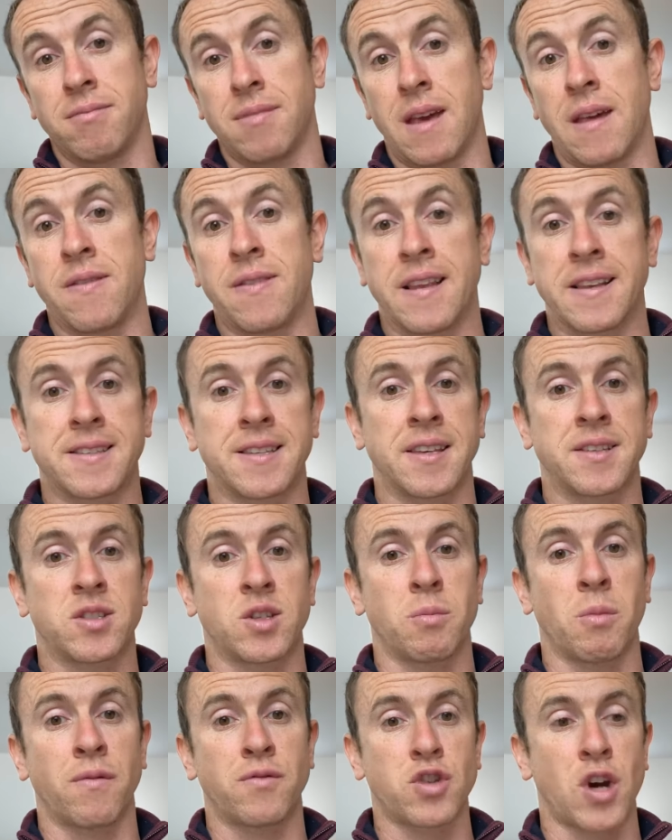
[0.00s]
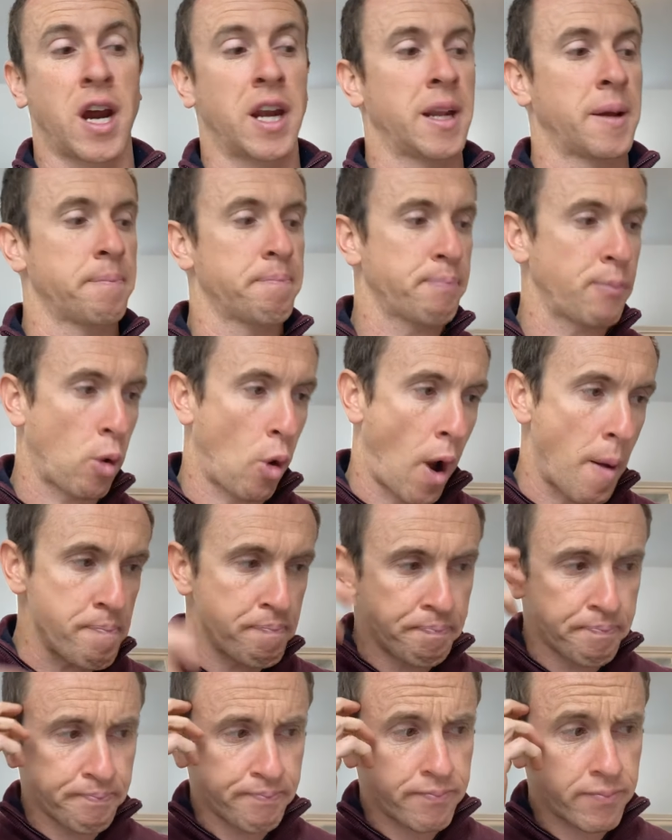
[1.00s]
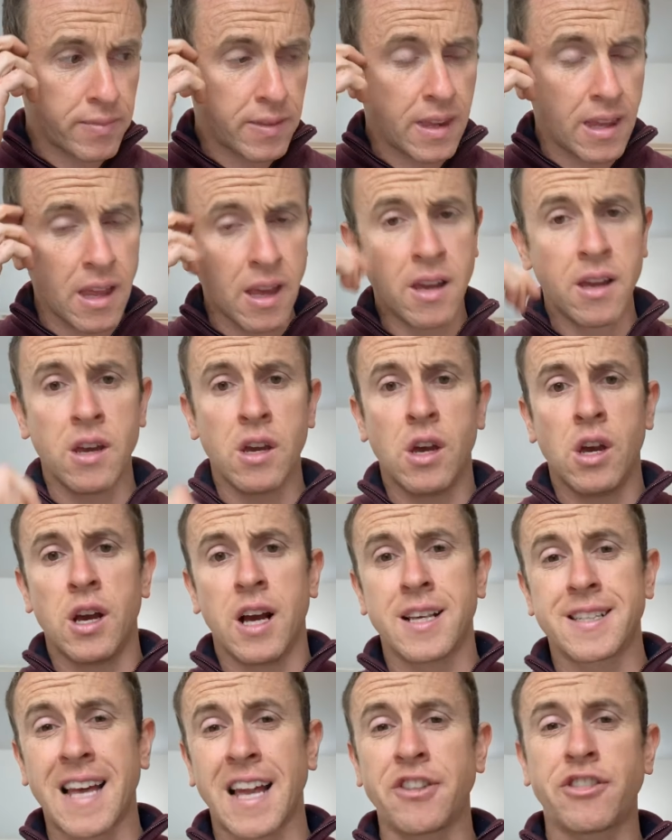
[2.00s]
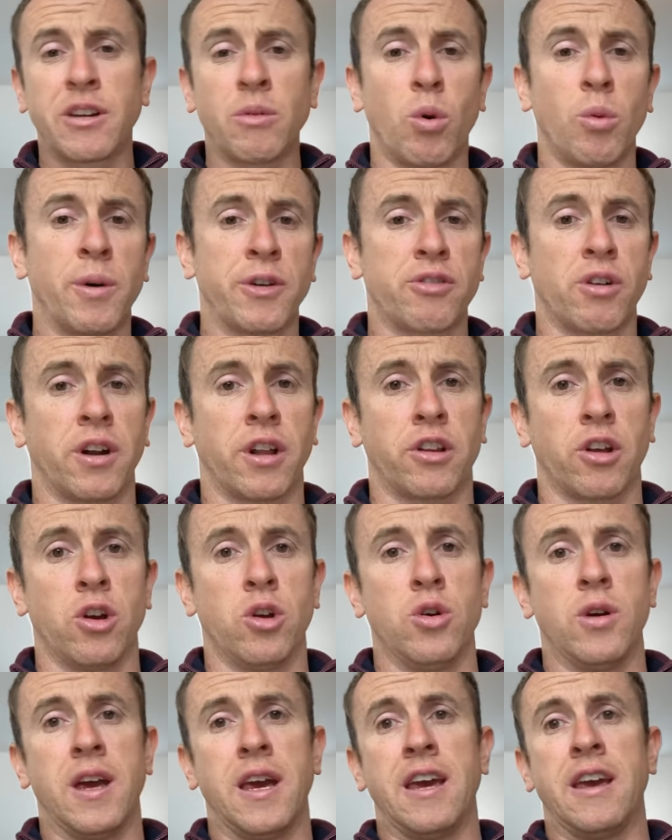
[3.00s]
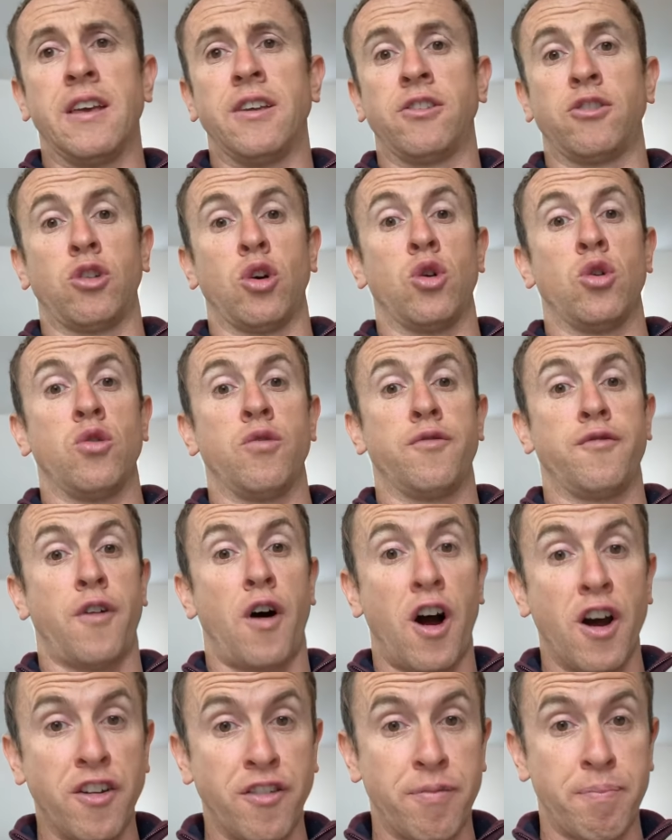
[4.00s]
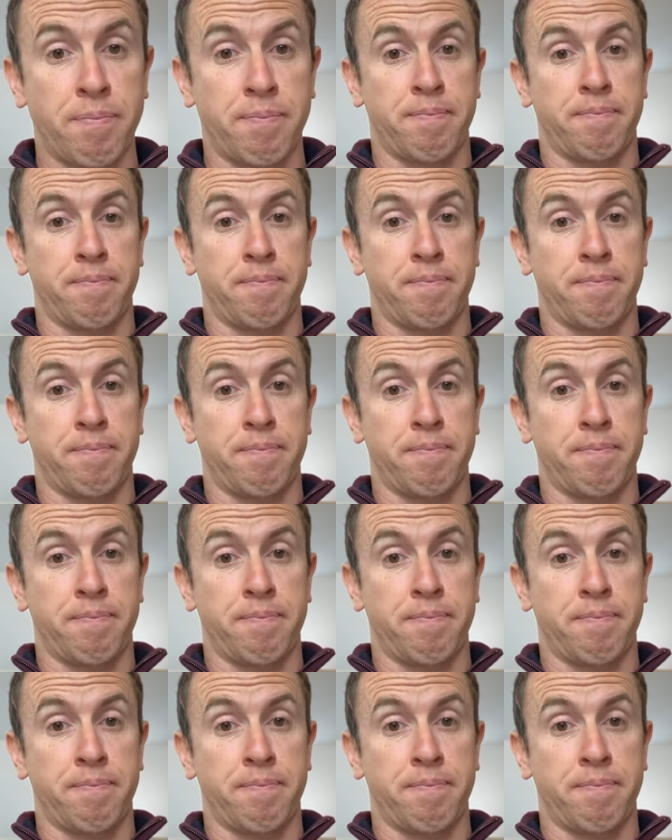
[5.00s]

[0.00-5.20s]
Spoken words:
this system of training. All right. Essentially, what we're trying to do is do 5